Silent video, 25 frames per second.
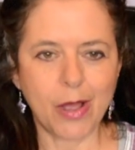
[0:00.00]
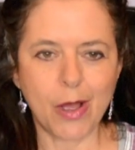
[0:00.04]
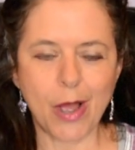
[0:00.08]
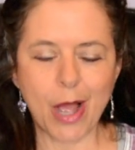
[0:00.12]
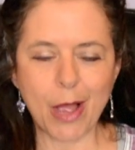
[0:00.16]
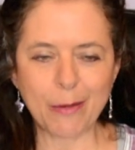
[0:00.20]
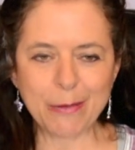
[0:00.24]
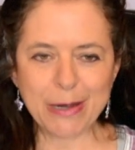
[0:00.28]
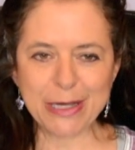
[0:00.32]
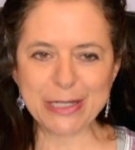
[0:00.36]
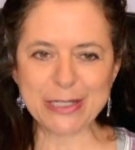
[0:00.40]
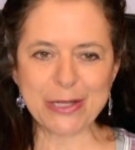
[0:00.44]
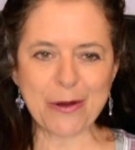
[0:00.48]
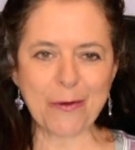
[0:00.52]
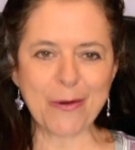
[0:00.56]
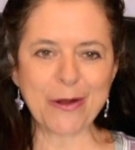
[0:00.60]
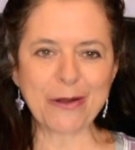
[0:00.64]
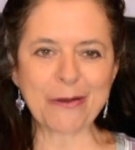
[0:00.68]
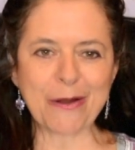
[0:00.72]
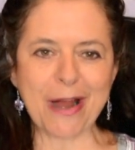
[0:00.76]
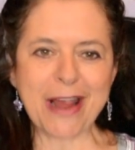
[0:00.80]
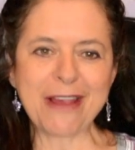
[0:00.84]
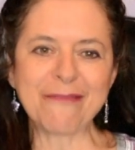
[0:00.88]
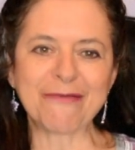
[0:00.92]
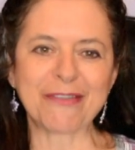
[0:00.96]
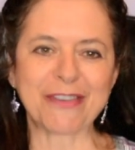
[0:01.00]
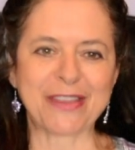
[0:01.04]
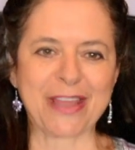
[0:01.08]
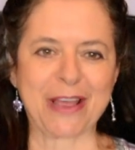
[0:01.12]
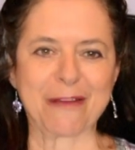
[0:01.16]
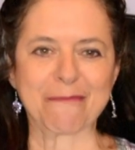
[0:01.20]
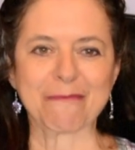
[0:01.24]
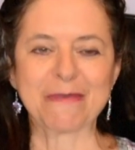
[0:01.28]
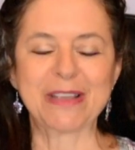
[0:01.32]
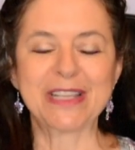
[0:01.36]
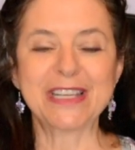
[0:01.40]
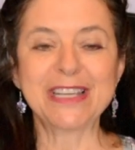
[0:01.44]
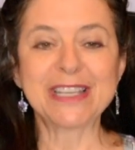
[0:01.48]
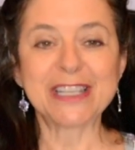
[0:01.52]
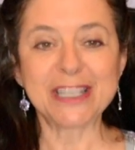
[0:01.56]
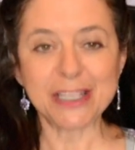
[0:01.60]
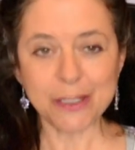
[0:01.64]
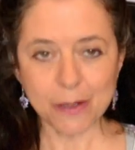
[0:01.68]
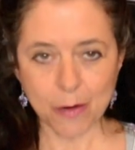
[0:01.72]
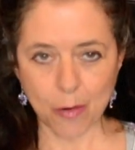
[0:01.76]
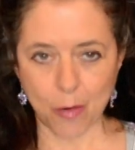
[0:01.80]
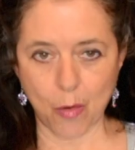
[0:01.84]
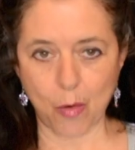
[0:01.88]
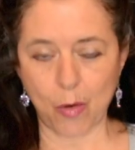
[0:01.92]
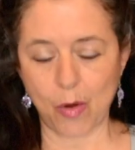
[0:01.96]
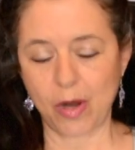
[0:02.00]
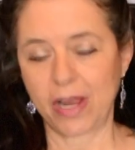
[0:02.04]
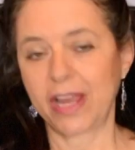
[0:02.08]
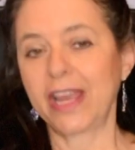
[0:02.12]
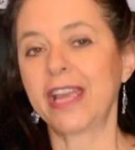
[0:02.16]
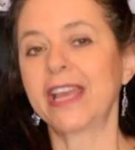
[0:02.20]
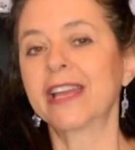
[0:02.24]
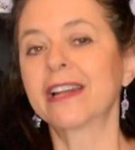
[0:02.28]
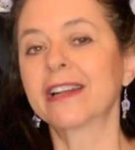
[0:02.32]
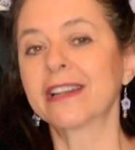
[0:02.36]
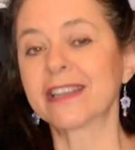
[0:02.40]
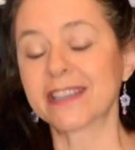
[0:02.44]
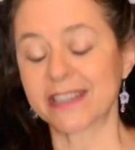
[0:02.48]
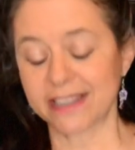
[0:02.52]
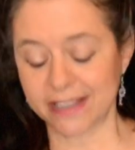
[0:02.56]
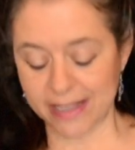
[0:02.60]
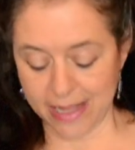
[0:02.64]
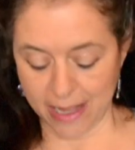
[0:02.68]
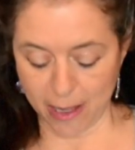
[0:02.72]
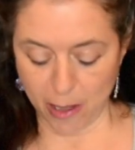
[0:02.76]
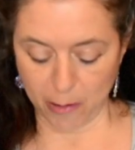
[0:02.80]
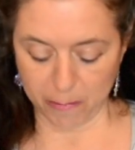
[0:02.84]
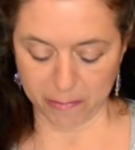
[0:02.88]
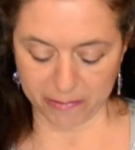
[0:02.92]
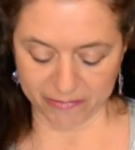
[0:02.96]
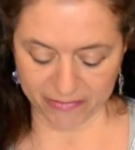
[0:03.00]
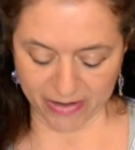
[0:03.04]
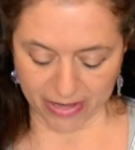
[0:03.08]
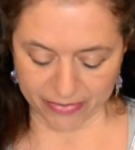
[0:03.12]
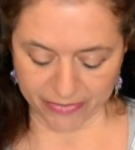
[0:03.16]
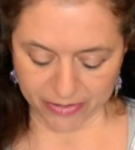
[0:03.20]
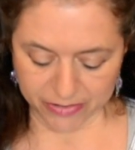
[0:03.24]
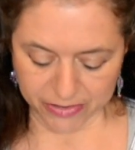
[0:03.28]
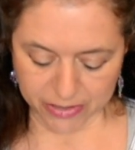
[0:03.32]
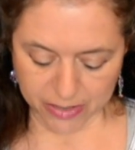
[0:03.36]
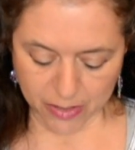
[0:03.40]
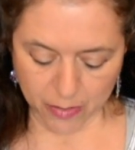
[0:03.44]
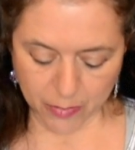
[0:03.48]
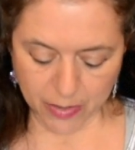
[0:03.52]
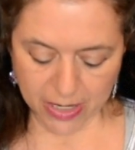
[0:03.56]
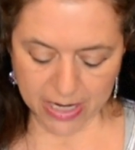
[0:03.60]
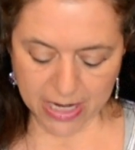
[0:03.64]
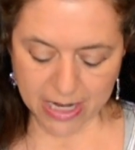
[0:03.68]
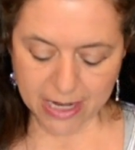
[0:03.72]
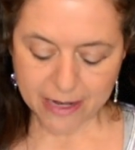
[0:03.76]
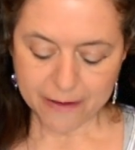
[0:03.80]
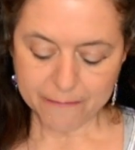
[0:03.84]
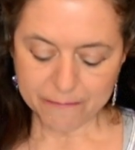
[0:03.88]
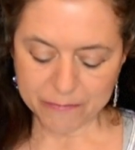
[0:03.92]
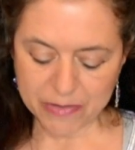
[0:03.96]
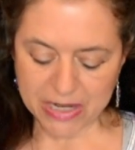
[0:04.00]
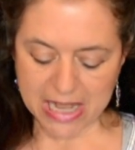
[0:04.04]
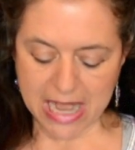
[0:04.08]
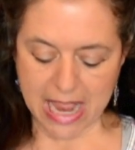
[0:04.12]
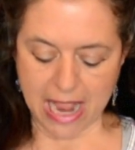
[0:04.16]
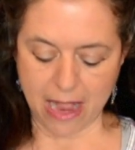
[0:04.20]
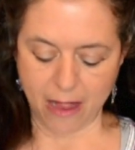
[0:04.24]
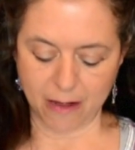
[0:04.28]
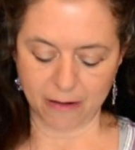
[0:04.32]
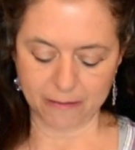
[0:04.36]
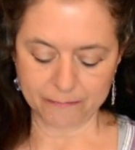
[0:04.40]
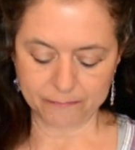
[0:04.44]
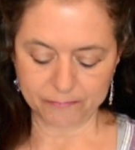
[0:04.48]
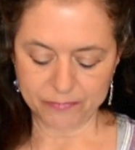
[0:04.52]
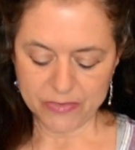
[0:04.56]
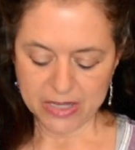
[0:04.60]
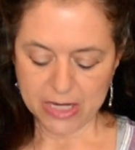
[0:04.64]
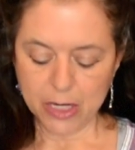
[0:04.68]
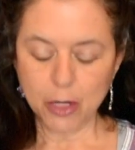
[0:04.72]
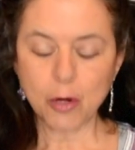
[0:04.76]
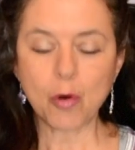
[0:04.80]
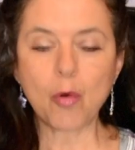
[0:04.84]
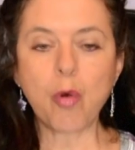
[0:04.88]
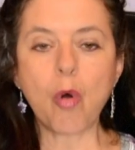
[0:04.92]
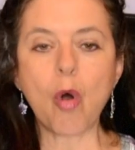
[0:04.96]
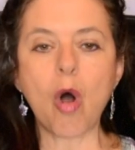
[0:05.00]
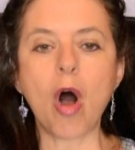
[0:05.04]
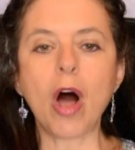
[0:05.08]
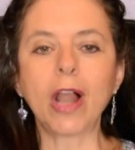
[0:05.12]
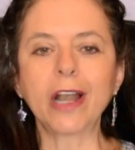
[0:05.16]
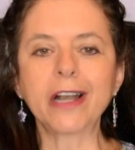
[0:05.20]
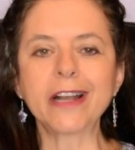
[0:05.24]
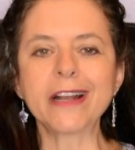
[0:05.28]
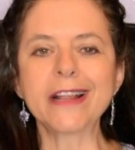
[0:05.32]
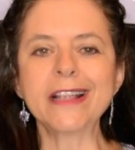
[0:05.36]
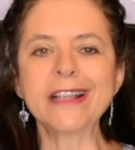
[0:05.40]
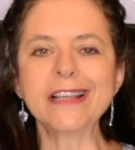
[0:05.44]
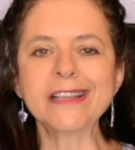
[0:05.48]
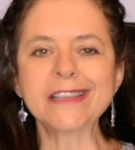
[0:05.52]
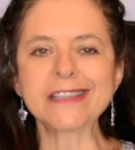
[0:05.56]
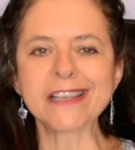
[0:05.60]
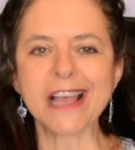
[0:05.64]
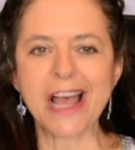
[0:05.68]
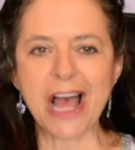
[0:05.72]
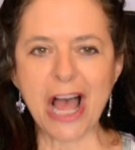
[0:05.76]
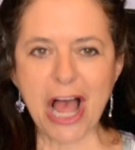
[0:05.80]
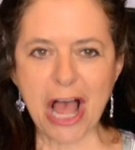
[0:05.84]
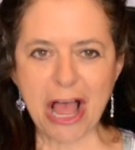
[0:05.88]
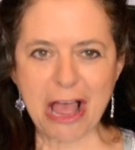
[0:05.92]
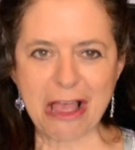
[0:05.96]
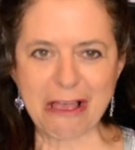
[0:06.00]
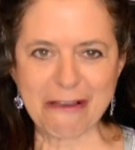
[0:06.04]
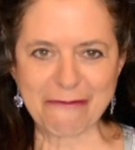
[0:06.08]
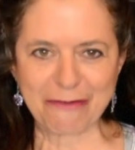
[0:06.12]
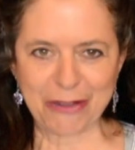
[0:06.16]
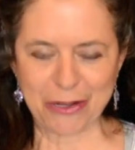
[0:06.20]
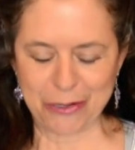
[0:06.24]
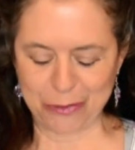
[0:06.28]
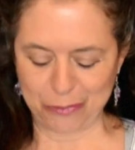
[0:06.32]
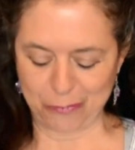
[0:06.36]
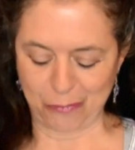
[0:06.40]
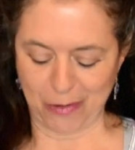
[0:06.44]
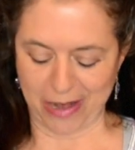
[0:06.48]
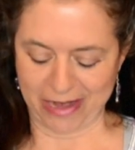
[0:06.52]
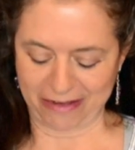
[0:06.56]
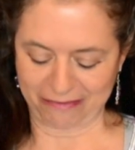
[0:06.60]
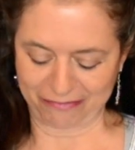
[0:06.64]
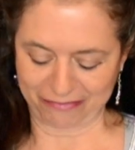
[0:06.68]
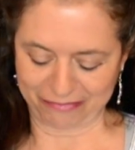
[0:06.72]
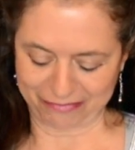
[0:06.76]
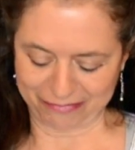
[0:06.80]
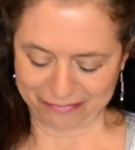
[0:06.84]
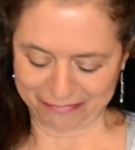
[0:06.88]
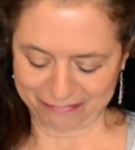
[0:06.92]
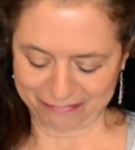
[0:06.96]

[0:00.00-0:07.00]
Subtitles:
it's going great for them. So enlist the help of others. Okay. Now, qualities of a good wife.